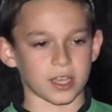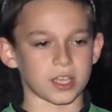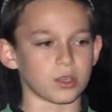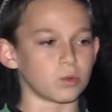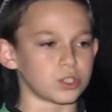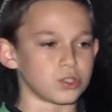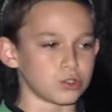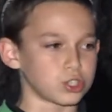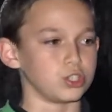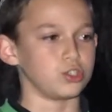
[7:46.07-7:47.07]
like he would
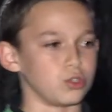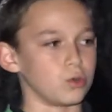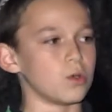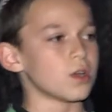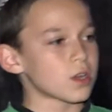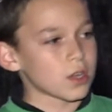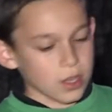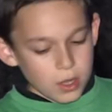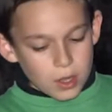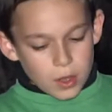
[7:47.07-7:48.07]
usually do
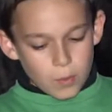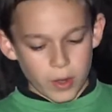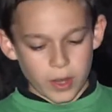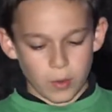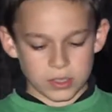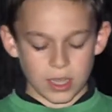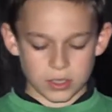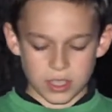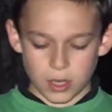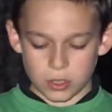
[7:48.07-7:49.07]
when he was
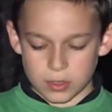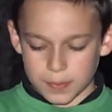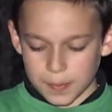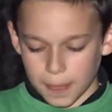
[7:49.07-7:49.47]
downstairs.